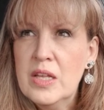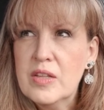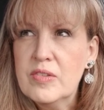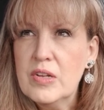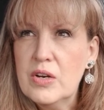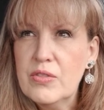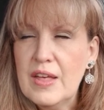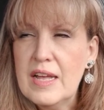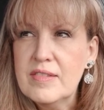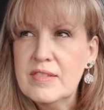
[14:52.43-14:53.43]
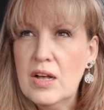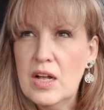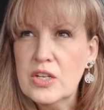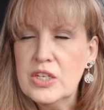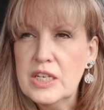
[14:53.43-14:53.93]
So that's
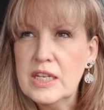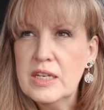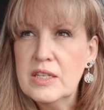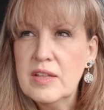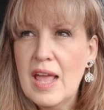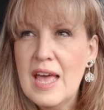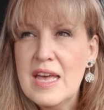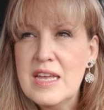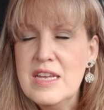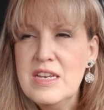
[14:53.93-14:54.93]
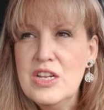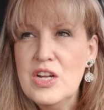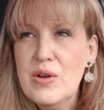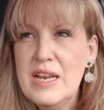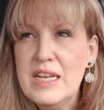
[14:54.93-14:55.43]
all good. And you
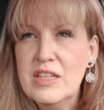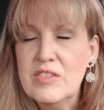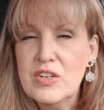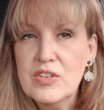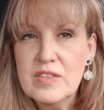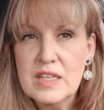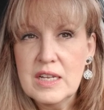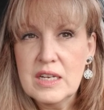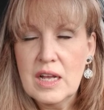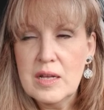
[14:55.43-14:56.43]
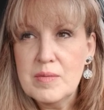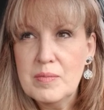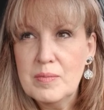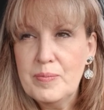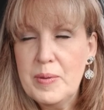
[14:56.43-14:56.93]
know, any concerns that
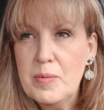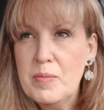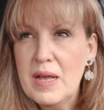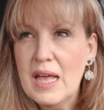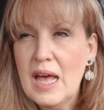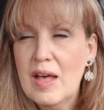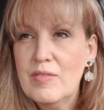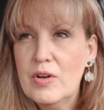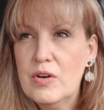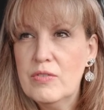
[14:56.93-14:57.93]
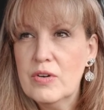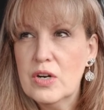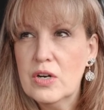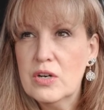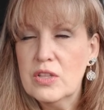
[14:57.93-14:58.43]
um, people might have
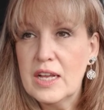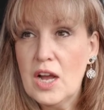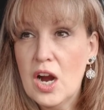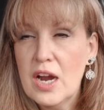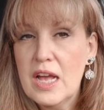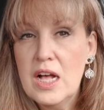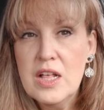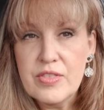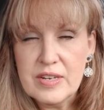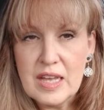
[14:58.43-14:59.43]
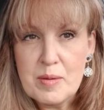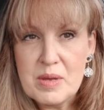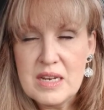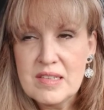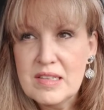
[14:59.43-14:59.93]
over like heart health and
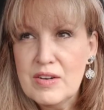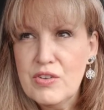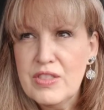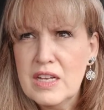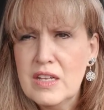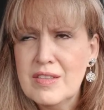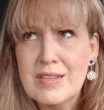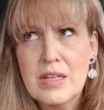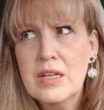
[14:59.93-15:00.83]
diabetes and everything else,